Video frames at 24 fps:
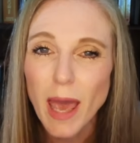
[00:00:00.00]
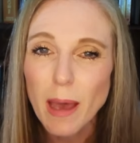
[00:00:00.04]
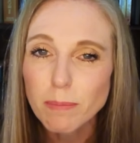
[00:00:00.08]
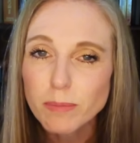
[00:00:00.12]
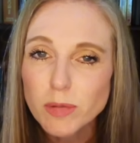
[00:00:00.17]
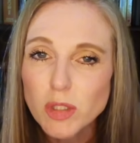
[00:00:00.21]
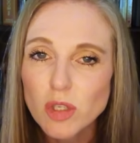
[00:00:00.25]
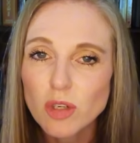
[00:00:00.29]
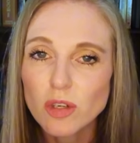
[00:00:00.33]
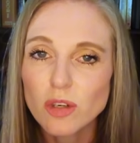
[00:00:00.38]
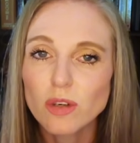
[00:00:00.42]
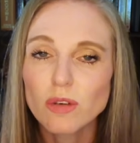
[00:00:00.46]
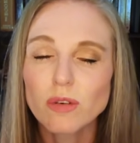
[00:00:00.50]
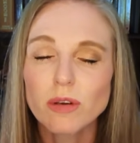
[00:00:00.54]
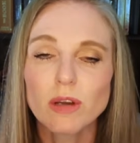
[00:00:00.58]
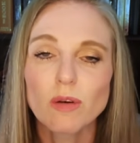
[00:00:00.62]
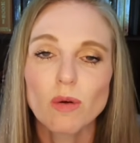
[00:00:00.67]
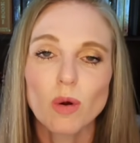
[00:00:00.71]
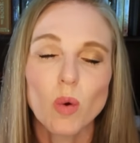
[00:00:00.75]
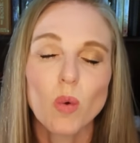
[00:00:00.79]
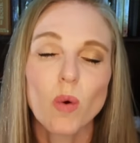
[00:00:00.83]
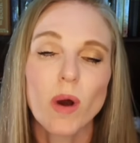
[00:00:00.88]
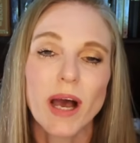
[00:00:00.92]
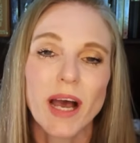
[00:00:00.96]
absolutely
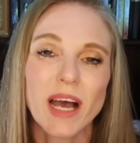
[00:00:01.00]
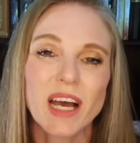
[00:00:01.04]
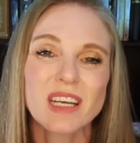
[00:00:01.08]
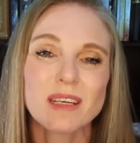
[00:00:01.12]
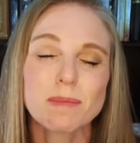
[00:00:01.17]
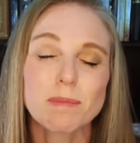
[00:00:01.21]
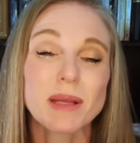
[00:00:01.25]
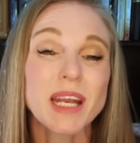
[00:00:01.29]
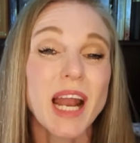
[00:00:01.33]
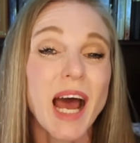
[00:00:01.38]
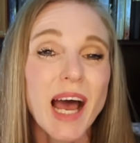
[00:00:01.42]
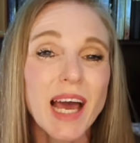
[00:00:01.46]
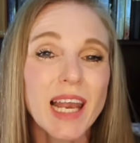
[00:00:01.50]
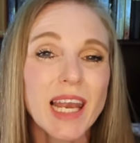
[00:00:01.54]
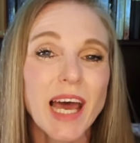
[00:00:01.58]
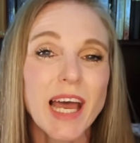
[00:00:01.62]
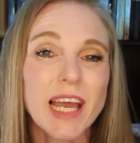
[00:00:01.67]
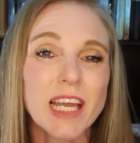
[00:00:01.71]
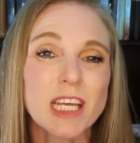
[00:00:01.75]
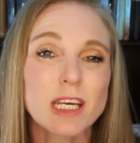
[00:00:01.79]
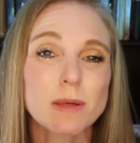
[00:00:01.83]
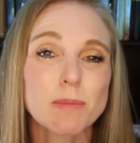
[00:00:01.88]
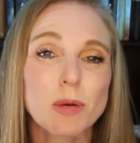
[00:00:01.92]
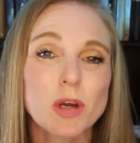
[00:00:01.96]
required, but I
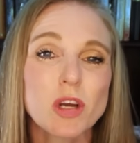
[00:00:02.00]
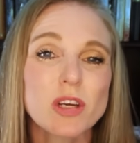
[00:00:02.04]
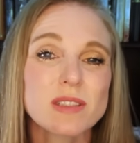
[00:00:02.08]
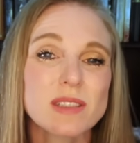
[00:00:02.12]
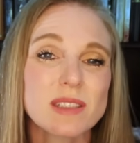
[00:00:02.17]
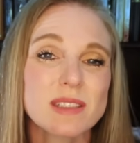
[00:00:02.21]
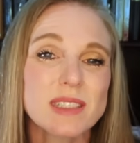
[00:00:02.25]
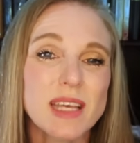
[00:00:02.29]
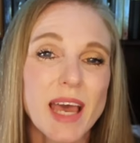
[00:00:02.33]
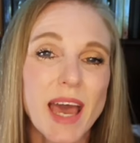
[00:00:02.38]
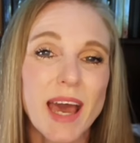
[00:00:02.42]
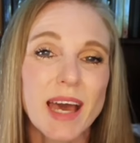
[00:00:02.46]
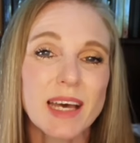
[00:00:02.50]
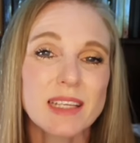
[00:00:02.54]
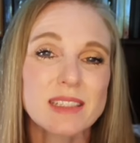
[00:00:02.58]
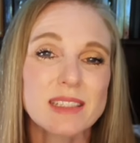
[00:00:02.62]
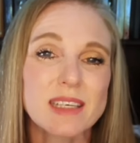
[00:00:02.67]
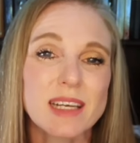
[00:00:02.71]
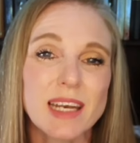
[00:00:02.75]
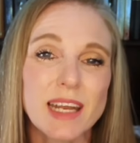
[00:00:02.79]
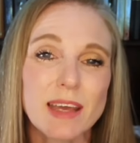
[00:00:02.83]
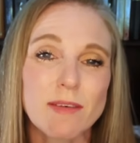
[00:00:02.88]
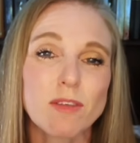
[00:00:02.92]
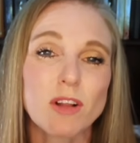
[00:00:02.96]
like it because it adds
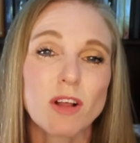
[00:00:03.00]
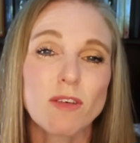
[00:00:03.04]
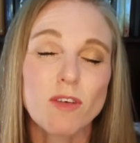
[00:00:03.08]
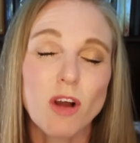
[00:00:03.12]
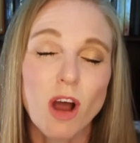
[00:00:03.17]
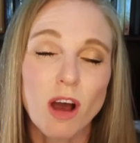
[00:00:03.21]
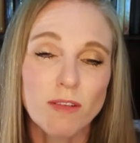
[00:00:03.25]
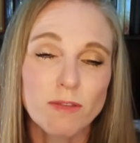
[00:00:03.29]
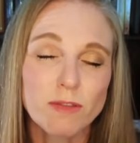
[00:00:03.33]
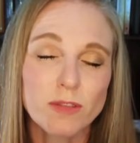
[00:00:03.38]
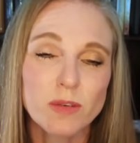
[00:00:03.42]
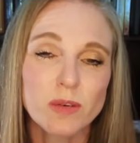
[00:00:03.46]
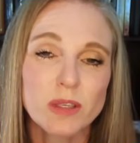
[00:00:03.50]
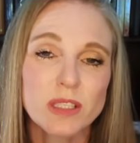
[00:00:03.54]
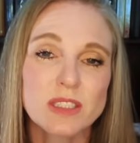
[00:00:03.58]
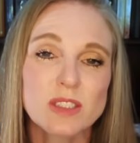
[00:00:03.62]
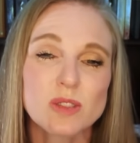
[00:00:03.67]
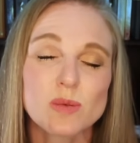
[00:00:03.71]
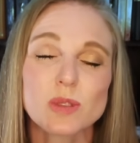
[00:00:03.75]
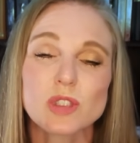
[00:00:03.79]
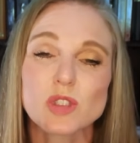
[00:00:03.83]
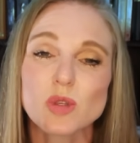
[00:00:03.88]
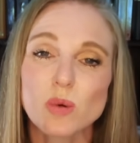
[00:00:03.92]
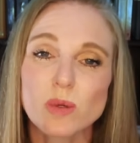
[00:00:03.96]
a level of
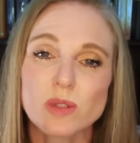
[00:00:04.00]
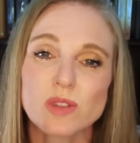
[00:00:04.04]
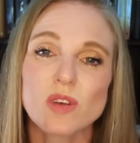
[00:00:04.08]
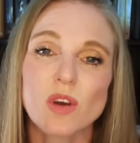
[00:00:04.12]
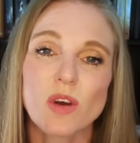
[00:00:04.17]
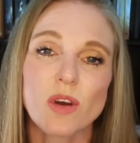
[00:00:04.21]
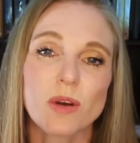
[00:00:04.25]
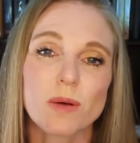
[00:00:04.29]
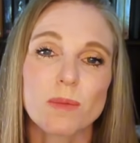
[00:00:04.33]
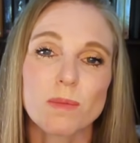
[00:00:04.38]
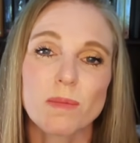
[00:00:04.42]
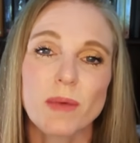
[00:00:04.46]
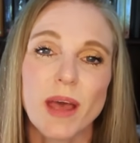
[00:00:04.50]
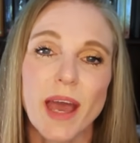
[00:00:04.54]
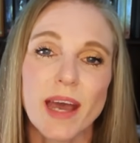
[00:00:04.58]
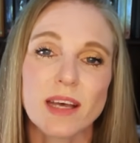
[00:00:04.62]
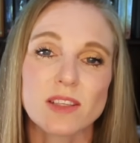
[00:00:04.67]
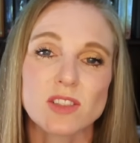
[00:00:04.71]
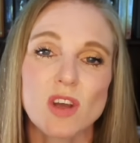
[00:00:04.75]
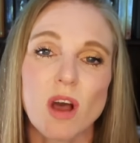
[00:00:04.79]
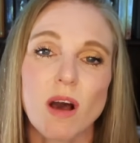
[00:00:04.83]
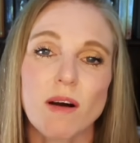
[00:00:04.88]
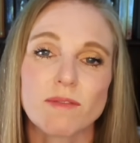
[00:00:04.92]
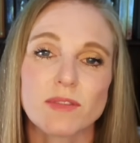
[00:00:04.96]
confidence, which also
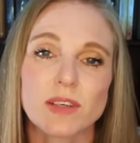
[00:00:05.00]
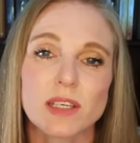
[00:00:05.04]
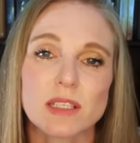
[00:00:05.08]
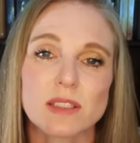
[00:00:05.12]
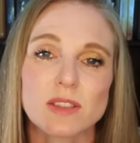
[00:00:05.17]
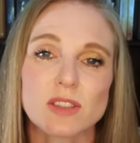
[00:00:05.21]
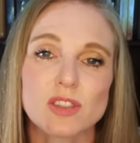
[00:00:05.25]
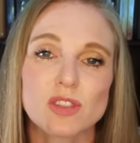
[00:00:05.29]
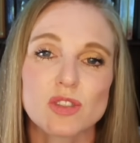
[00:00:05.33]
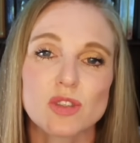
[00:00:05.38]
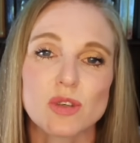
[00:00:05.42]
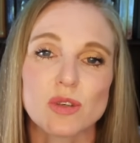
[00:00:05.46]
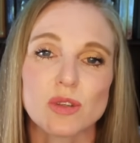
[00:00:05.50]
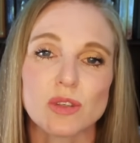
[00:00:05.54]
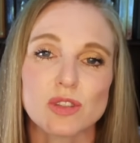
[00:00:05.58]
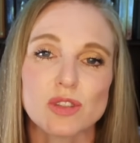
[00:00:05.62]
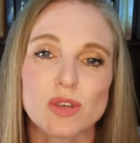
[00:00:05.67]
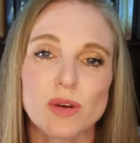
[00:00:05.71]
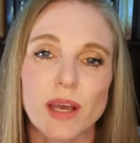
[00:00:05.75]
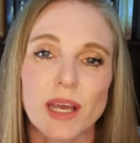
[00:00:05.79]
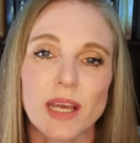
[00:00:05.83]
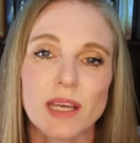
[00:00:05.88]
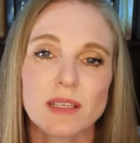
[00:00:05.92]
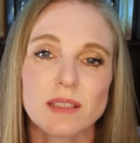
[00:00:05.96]
adds confidence to the
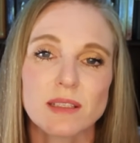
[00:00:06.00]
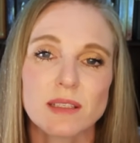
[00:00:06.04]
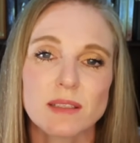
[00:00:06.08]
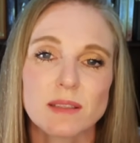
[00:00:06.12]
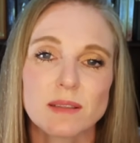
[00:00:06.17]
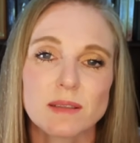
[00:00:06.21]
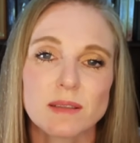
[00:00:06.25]
trade.